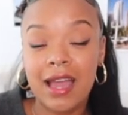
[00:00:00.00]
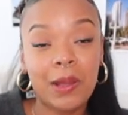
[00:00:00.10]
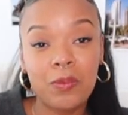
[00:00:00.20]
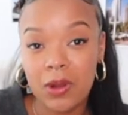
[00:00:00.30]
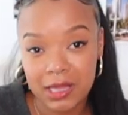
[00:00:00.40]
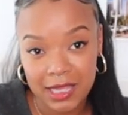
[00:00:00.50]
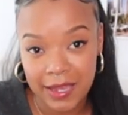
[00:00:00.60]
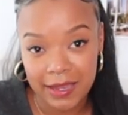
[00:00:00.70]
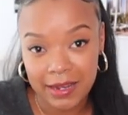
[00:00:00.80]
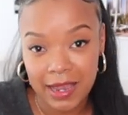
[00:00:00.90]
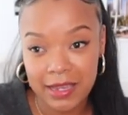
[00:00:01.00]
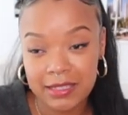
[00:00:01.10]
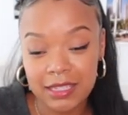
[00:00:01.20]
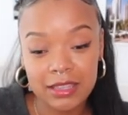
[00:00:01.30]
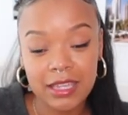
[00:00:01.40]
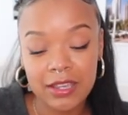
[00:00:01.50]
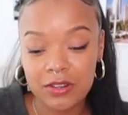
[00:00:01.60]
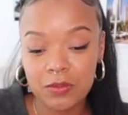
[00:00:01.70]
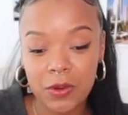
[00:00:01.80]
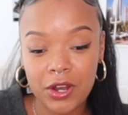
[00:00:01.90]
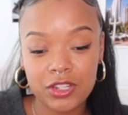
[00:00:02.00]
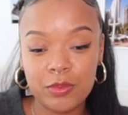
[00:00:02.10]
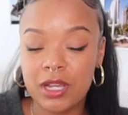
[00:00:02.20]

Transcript: I want that. I did the inner work to